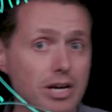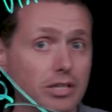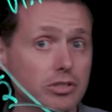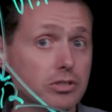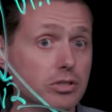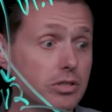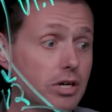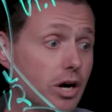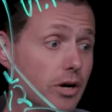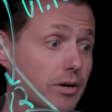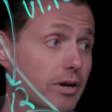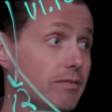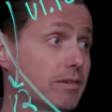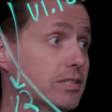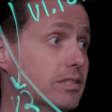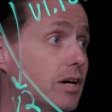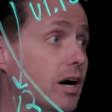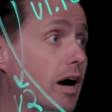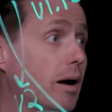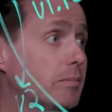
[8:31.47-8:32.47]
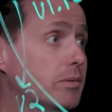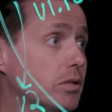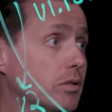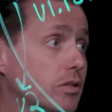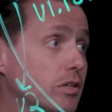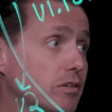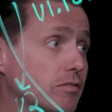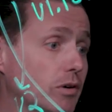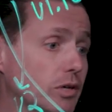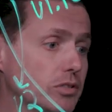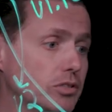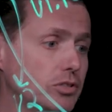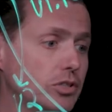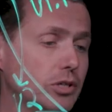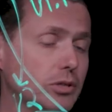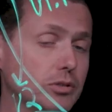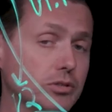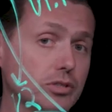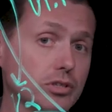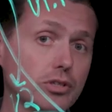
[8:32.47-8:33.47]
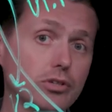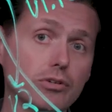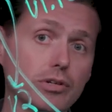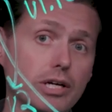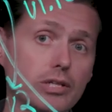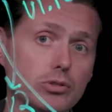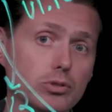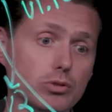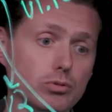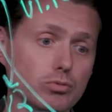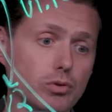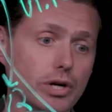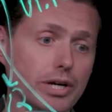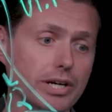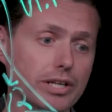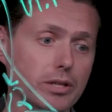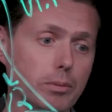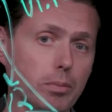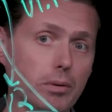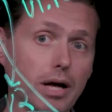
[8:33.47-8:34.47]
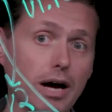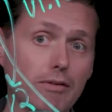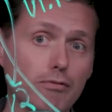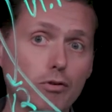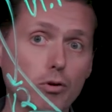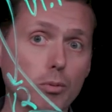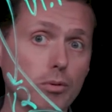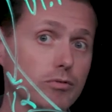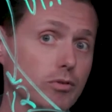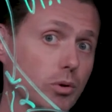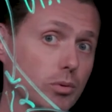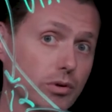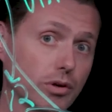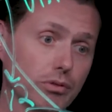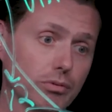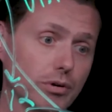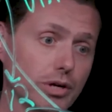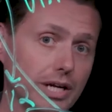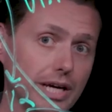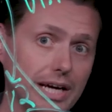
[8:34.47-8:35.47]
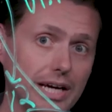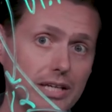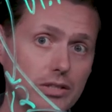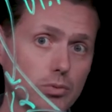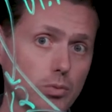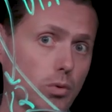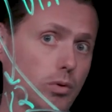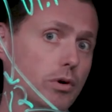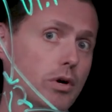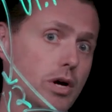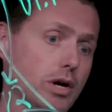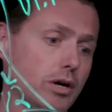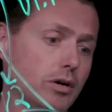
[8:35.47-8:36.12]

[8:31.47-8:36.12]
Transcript: So now you have a time to live on secrets and credentials running in the platform of only three days, or